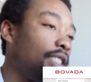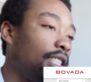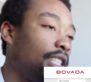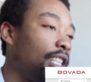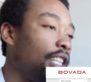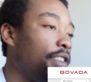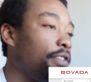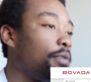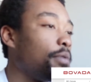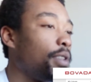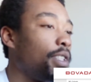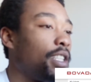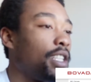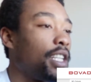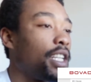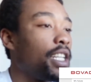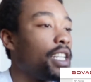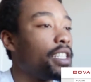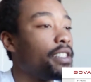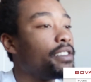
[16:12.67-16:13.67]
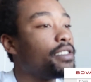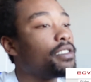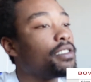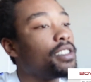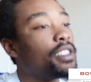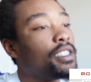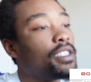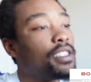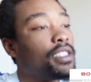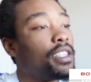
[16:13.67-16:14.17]
Even with the
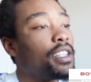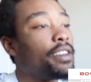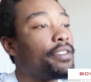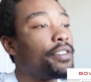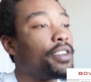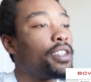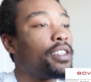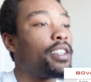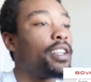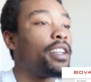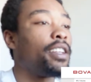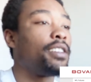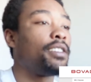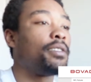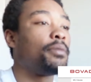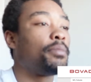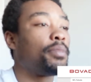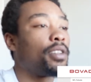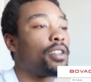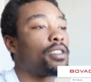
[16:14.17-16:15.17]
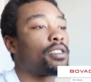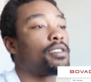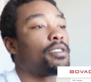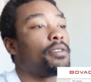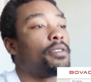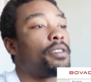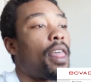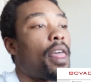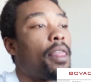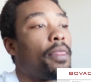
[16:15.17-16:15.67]
injuries and everything, the
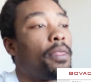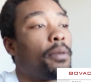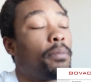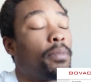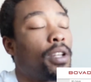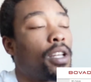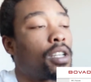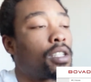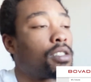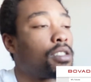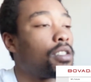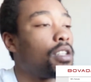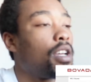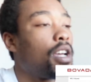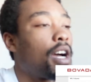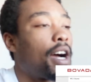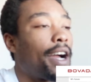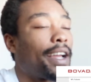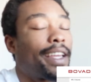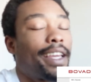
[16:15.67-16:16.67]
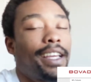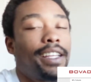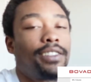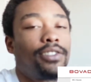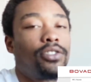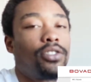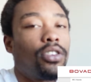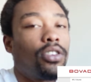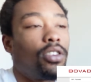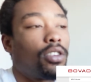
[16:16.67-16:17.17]
Bucks. I can't
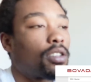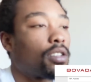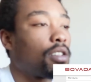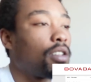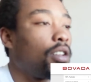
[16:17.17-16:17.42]
talk.